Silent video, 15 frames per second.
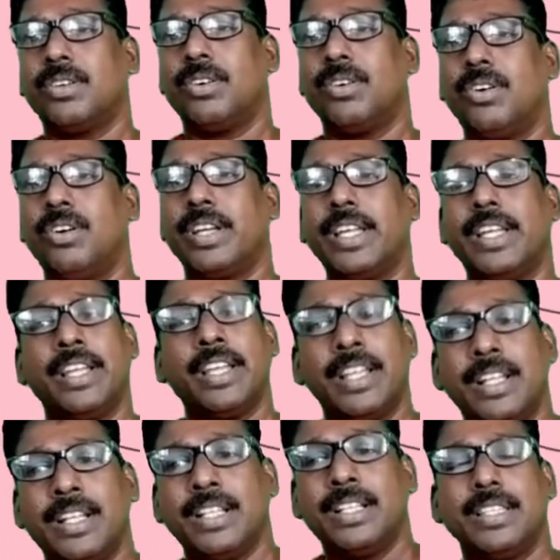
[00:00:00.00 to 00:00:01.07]
Okay.
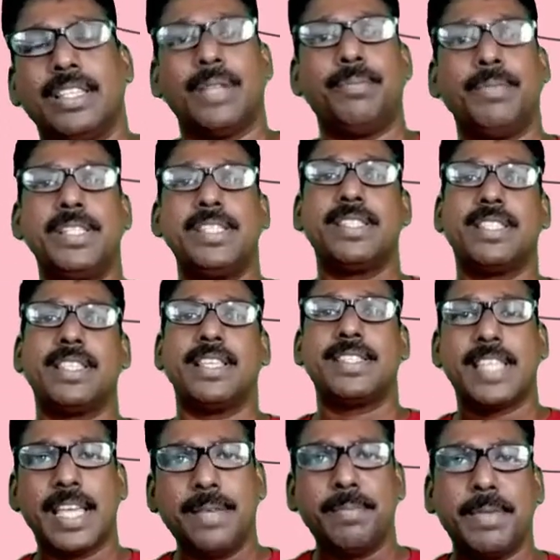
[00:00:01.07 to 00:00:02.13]
That means the
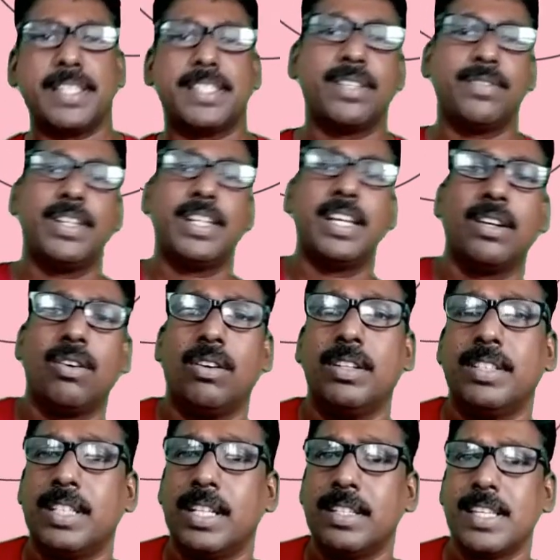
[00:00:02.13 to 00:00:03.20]
same answer we can call
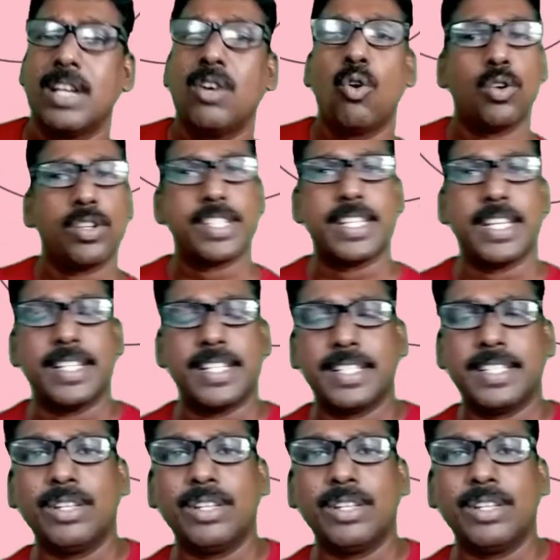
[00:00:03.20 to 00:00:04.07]
it as a constant.